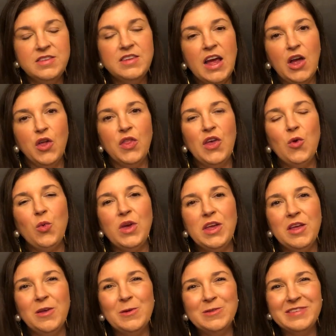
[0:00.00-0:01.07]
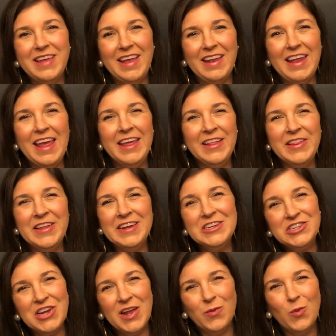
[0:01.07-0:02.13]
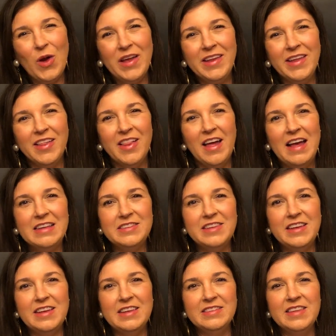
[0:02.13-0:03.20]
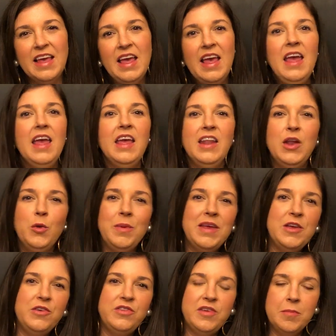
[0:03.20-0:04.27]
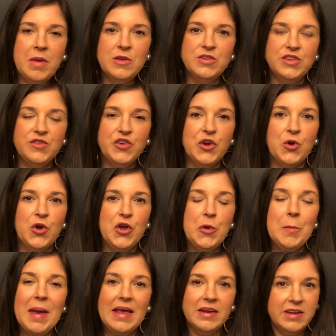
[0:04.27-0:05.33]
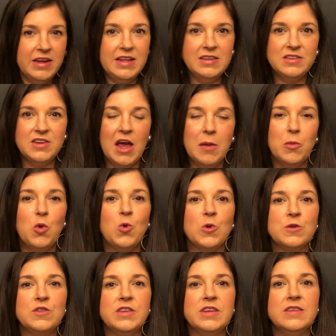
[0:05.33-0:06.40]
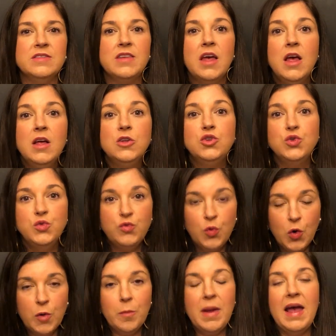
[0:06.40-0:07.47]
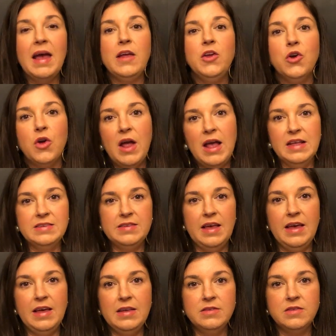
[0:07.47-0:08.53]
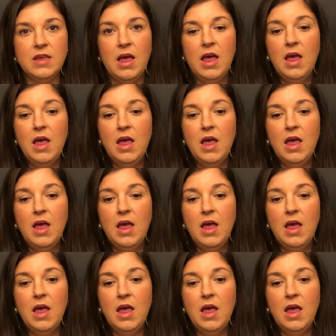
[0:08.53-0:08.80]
style that we use in English and writing classes, and it'll be used in most of your humanities type courses to format your essays.